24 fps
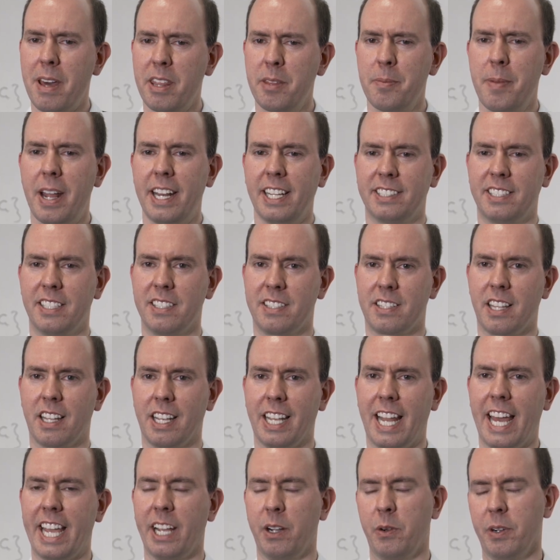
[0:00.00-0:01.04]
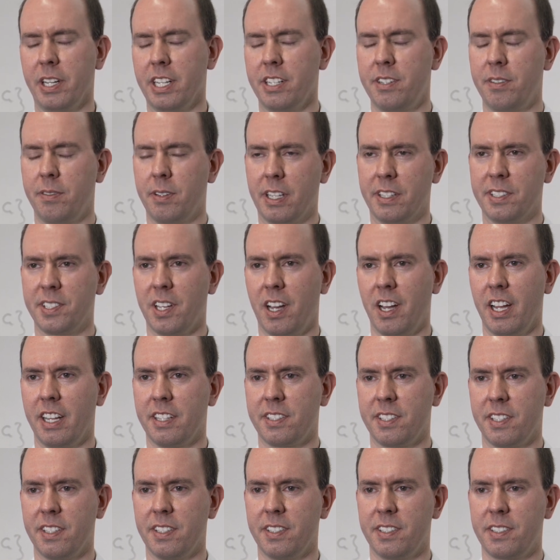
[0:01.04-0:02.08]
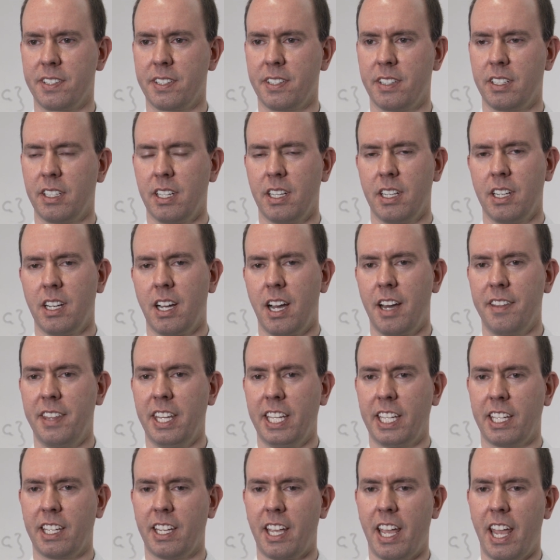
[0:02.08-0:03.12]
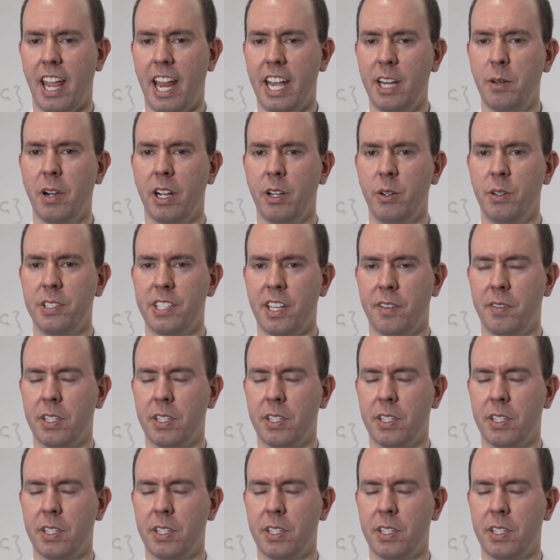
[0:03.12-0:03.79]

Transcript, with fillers: Mathematics is the language for the sciences. I think anyone who's